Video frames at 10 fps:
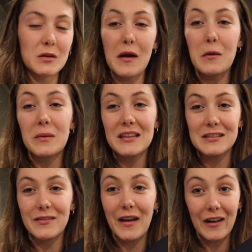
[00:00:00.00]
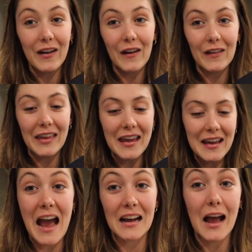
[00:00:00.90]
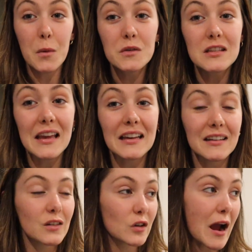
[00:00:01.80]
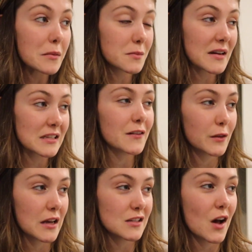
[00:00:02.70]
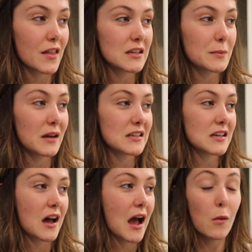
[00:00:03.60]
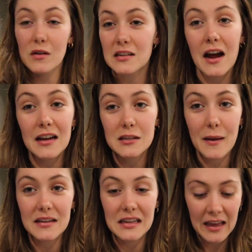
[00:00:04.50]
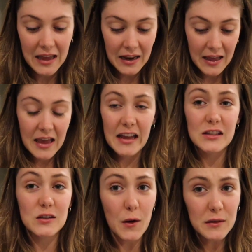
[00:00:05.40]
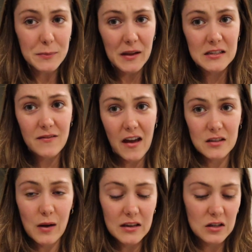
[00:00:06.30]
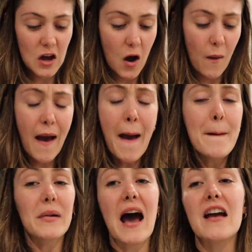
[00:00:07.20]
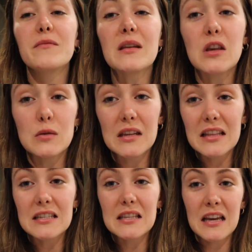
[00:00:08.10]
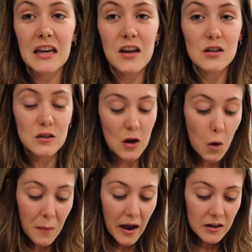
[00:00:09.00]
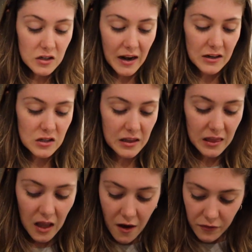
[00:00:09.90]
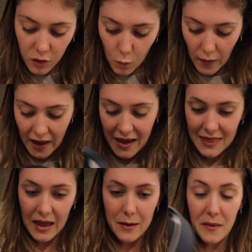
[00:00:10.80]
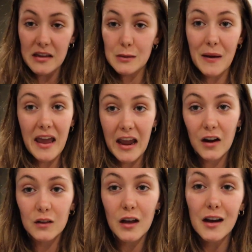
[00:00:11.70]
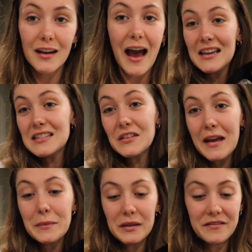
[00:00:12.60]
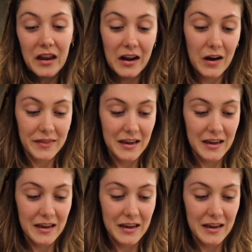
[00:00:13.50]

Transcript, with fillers: So I opened this very early. Yeah, I almost like cracked myself when I saw this because I was not expecting it. It's so expensive, as you guys know, but I've been using this thing so much and I just love the way that it makes my hair look. I still can't believe that I got